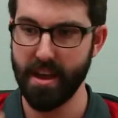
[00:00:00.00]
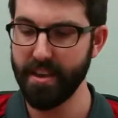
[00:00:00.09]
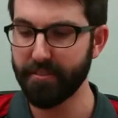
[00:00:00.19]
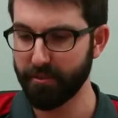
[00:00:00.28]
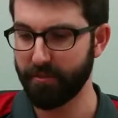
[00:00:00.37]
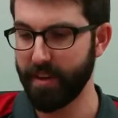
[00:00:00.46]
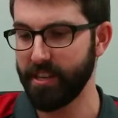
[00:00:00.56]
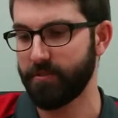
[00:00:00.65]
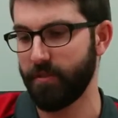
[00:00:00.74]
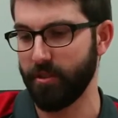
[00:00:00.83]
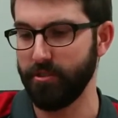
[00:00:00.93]

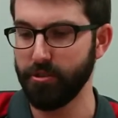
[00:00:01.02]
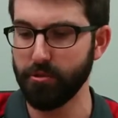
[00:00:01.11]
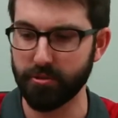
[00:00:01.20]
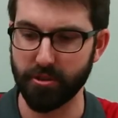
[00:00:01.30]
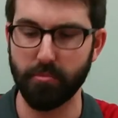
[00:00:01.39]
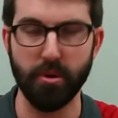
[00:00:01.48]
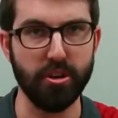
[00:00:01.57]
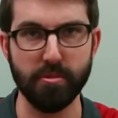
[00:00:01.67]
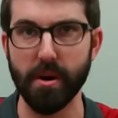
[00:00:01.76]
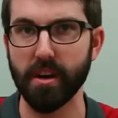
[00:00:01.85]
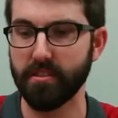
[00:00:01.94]
interface for the user,
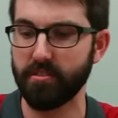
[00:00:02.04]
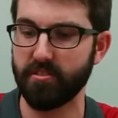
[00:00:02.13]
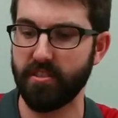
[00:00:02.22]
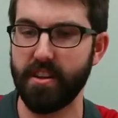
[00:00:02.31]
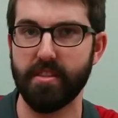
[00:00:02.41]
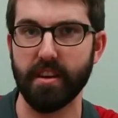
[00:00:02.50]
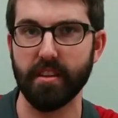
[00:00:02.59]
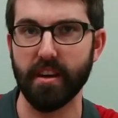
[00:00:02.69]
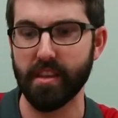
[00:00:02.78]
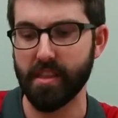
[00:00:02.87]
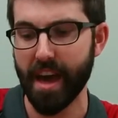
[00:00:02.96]
push buttons or anything
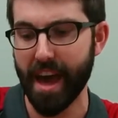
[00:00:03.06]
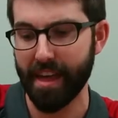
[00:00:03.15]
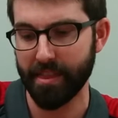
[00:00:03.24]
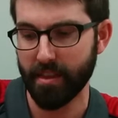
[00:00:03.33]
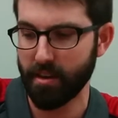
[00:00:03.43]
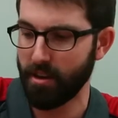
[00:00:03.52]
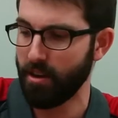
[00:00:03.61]
like that,